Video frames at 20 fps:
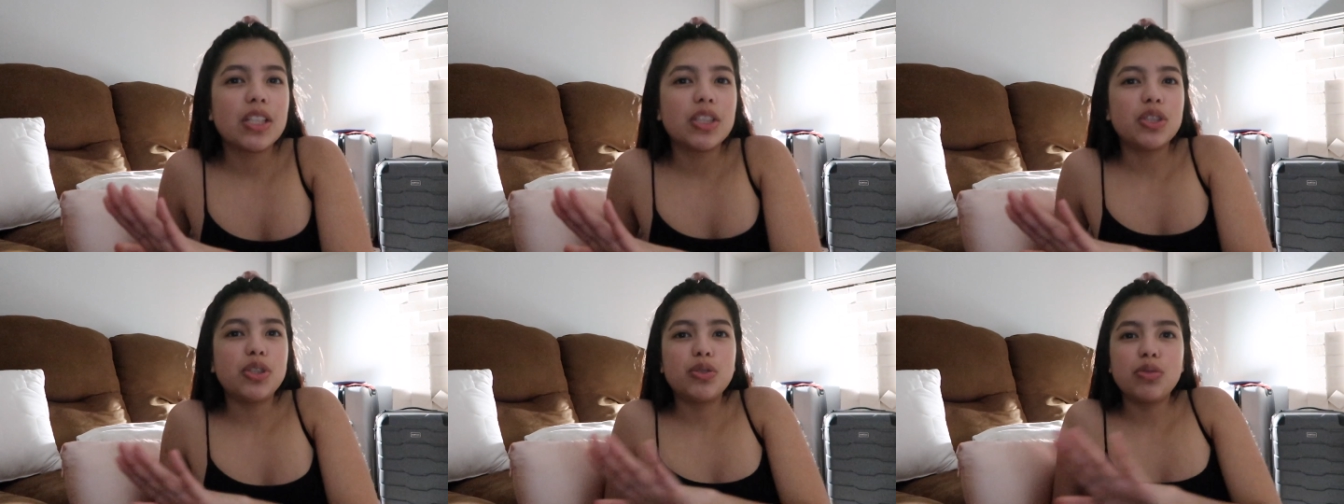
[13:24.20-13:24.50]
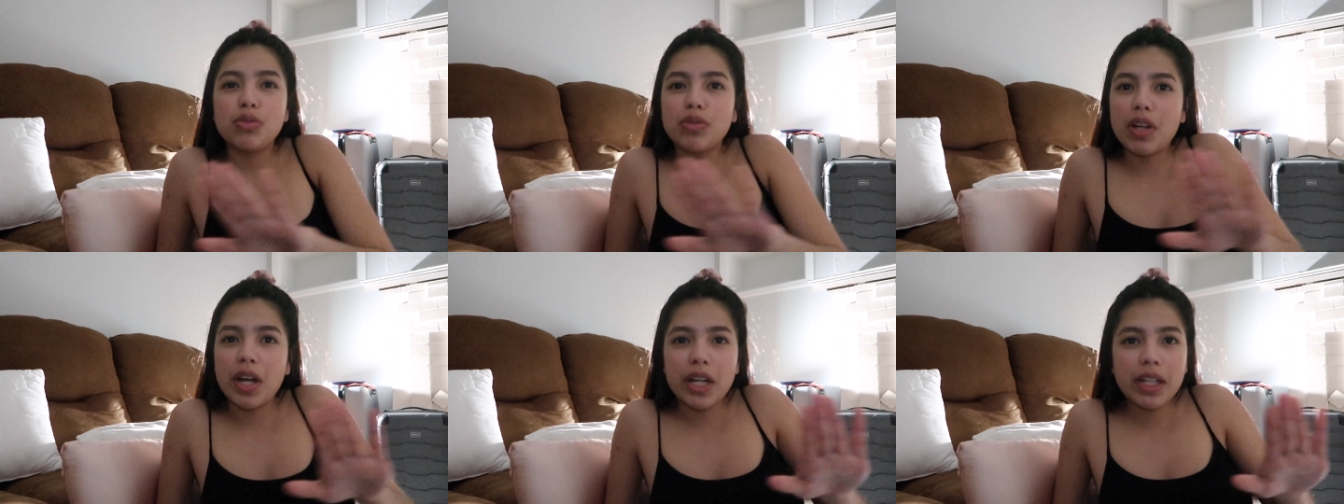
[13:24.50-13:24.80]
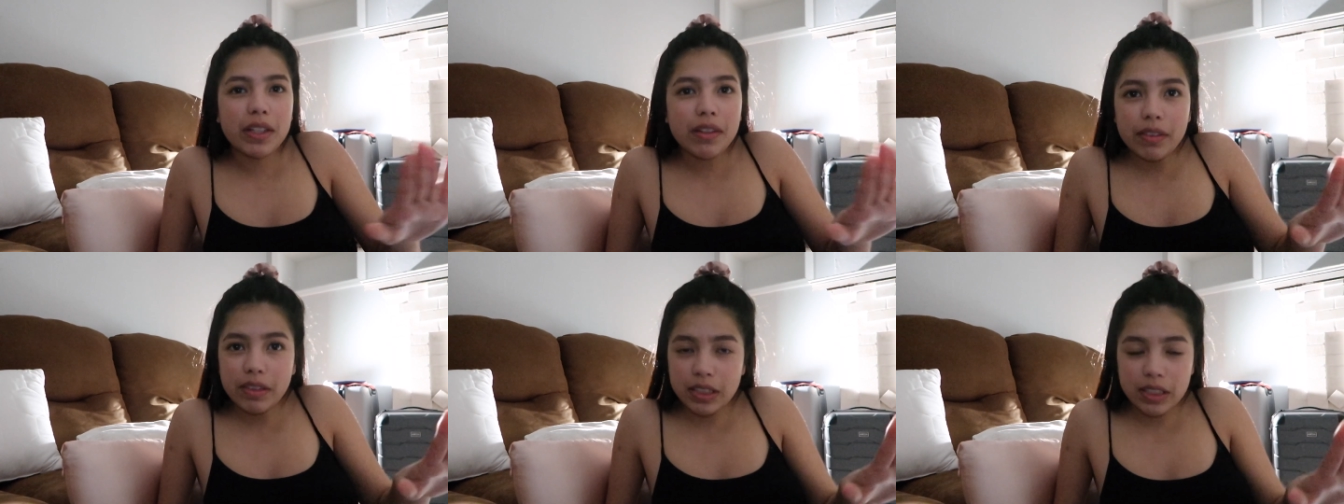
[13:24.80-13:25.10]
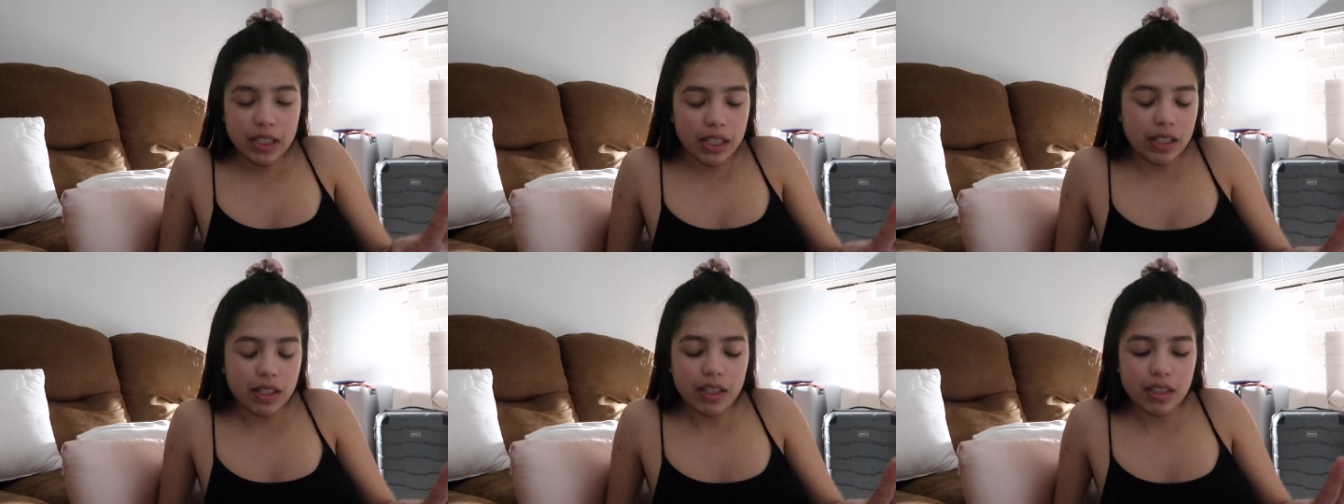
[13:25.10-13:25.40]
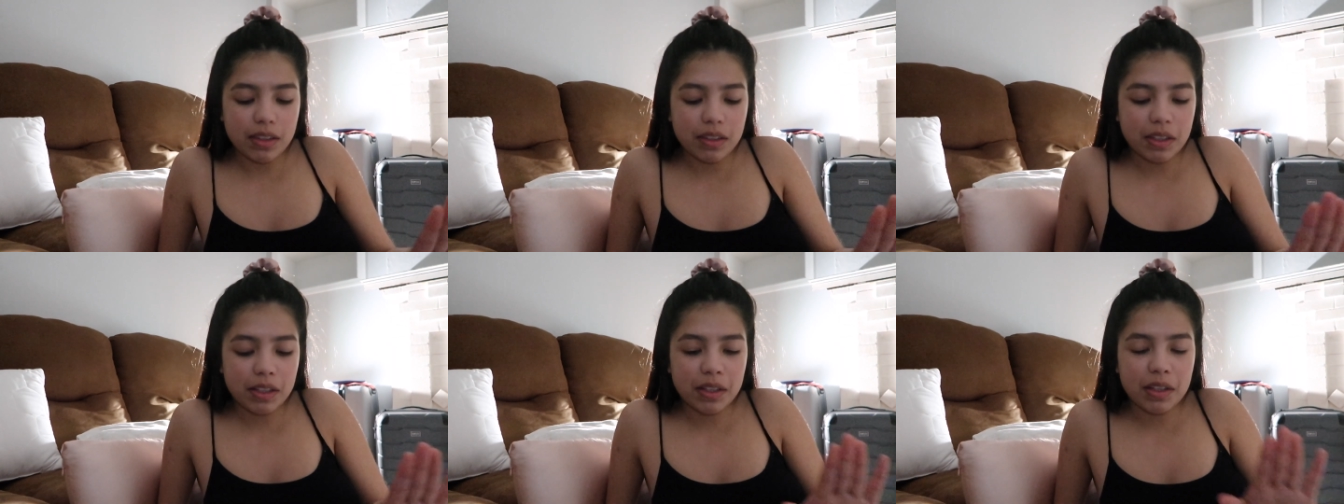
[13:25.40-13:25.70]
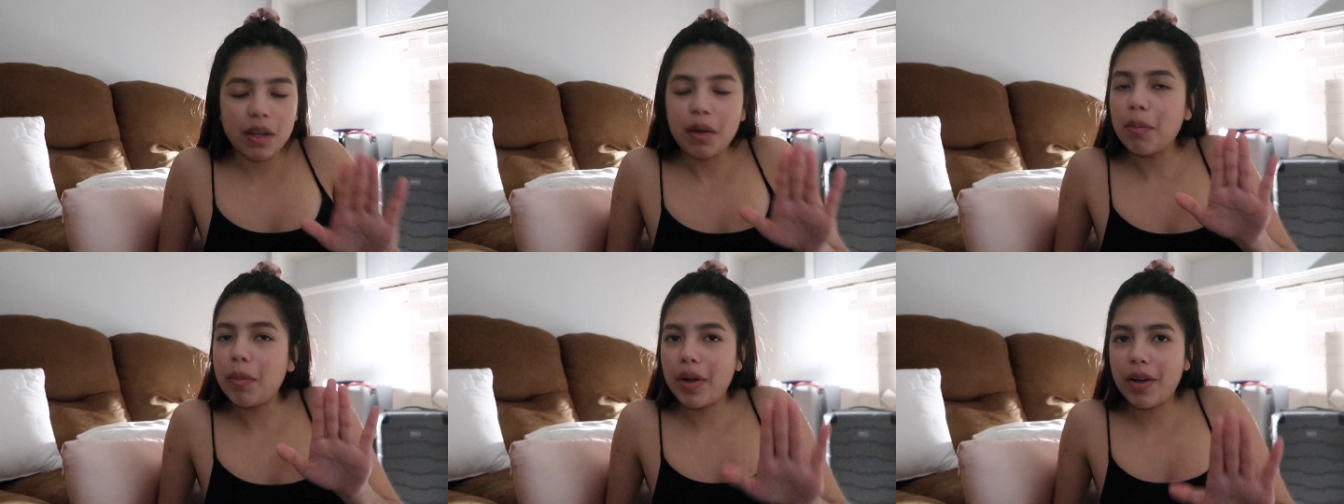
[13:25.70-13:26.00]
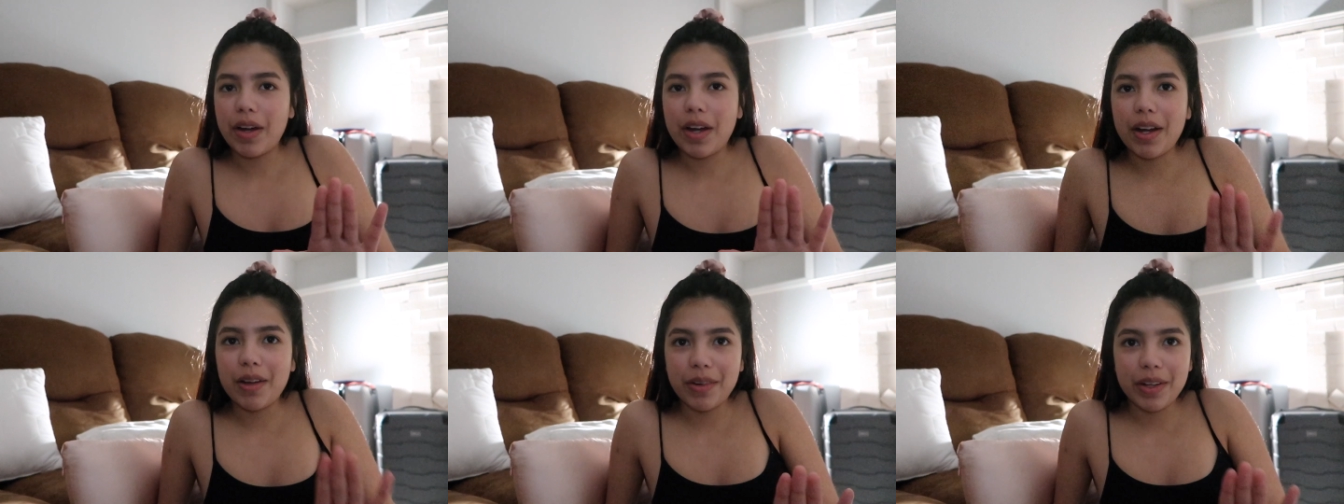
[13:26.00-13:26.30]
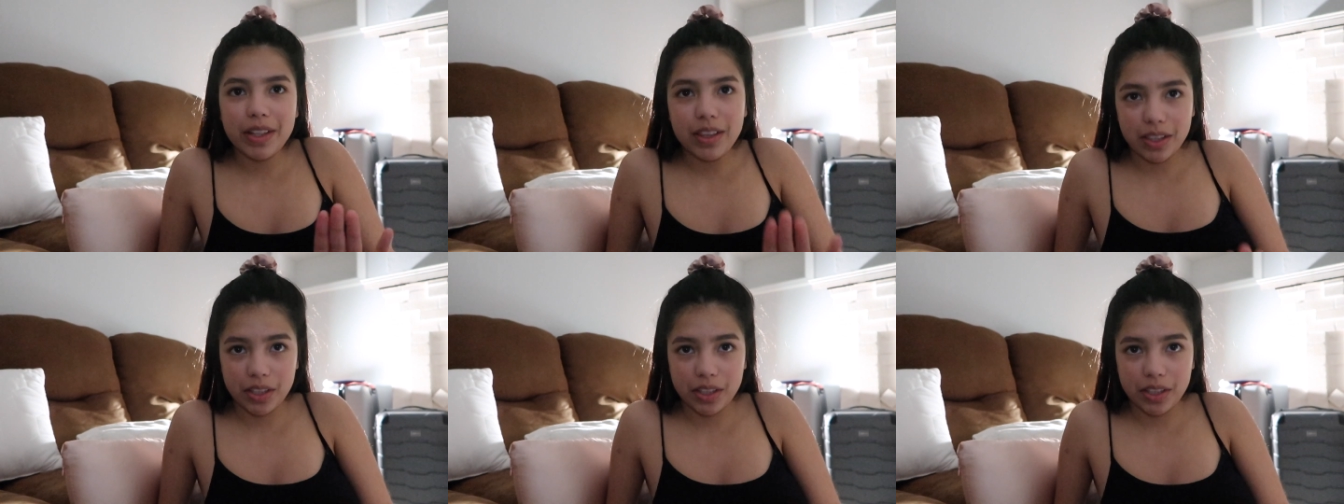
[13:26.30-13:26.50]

Do not even say nothing about how I